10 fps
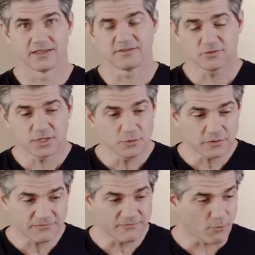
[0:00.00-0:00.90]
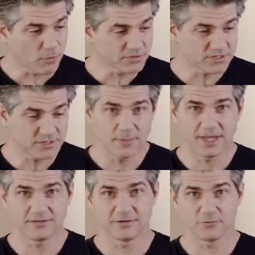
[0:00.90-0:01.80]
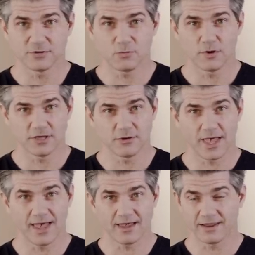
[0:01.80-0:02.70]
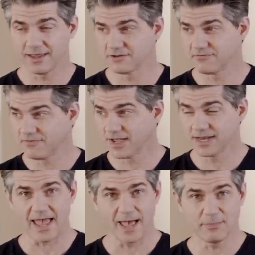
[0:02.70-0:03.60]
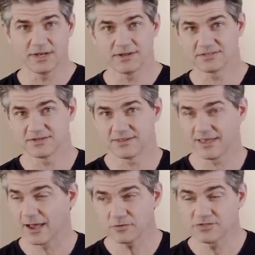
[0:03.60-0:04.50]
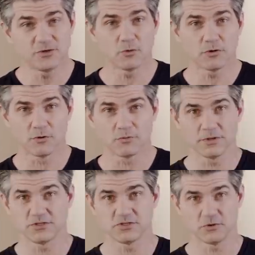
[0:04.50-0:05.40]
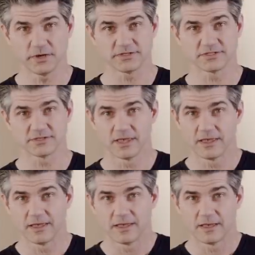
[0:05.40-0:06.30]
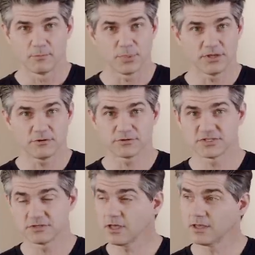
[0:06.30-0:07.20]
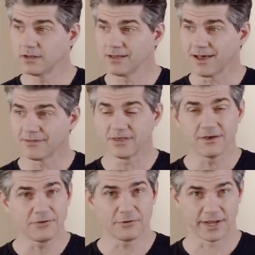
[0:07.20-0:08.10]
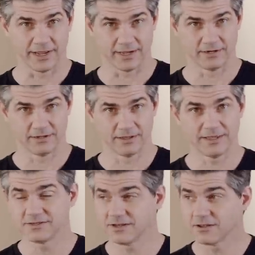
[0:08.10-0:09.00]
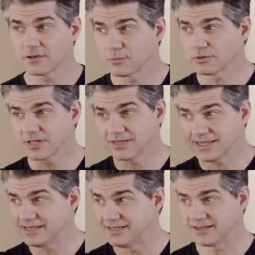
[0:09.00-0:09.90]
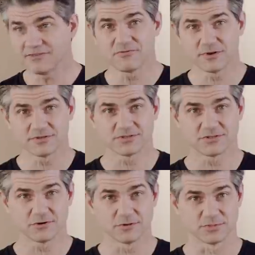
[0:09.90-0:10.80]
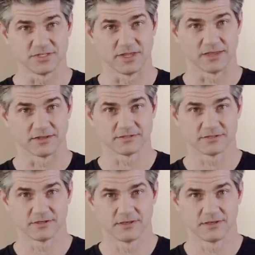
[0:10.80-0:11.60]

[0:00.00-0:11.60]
And so you were forced to make do with what you had and to find happiness in it. That was your only choice. But your son, on the other hand, is in a completely different circumstance.